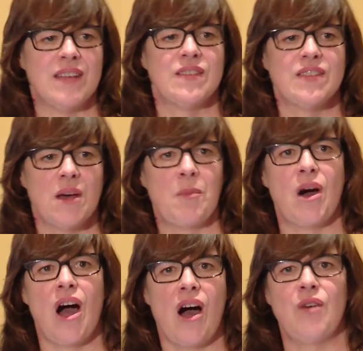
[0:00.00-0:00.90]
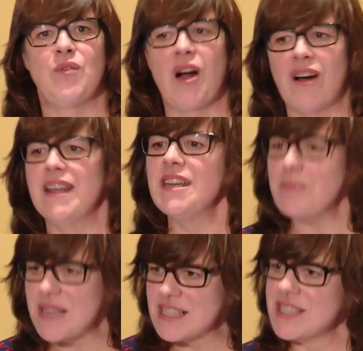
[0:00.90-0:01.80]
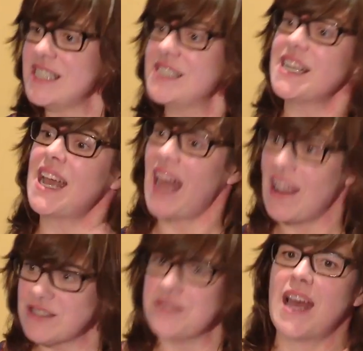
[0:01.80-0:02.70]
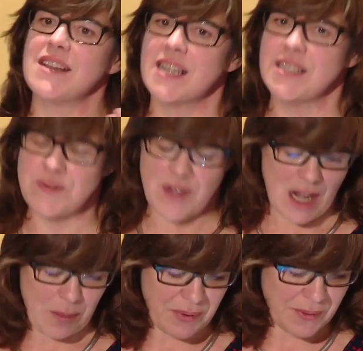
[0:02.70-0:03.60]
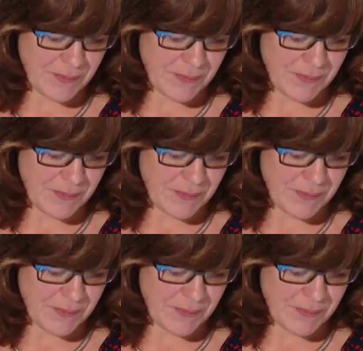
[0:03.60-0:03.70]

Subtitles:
some of our inability to get out of that and develop